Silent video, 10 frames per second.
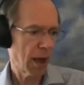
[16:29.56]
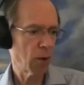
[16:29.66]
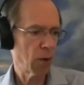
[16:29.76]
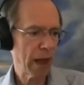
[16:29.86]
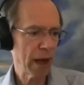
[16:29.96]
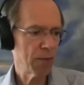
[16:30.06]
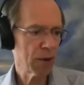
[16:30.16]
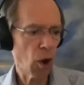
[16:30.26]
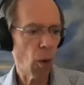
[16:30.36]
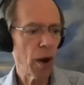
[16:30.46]
And without
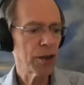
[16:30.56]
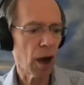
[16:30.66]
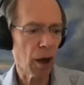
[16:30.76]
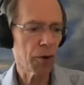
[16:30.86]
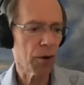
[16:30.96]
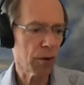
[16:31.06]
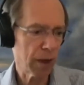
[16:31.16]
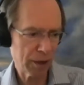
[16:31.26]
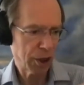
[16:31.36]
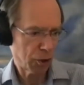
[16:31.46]
even going to other,
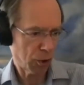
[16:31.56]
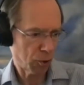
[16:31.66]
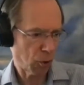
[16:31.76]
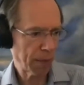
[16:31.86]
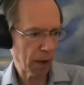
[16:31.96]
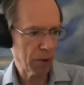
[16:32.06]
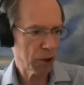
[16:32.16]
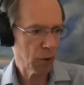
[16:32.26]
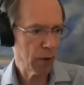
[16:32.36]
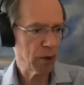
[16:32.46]
it'll just drop down
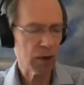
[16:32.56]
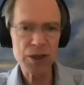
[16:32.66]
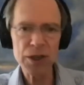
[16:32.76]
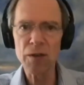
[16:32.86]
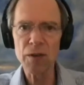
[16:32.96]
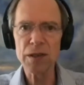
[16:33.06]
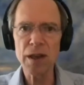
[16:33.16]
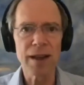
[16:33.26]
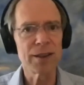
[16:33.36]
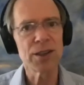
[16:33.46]
your screen. You can see all these.
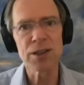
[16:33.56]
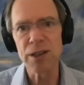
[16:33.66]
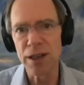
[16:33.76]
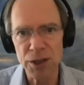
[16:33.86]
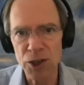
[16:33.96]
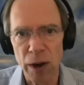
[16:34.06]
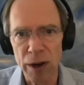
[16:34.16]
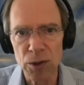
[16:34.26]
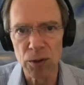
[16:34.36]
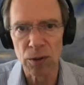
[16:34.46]
It's just, it's such a
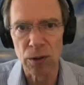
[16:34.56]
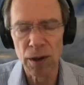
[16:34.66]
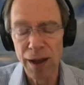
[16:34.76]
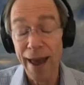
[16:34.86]
great tool.